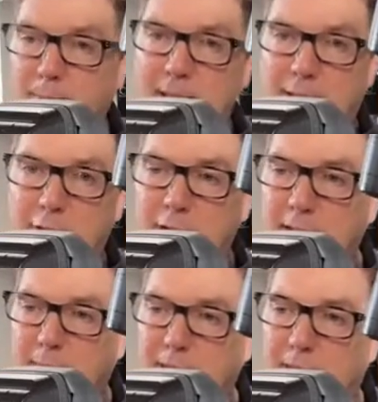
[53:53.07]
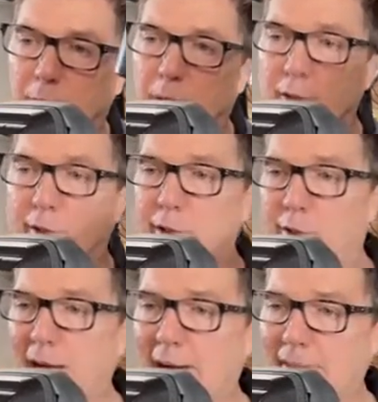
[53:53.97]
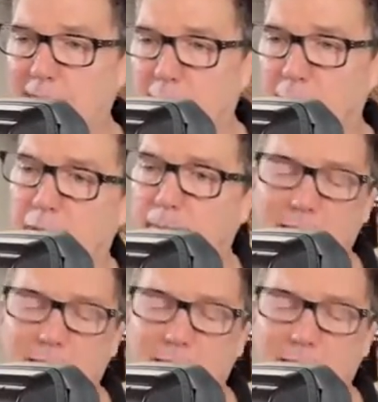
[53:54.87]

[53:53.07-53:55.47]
it's a Speedlite transmitter, whether you're diving through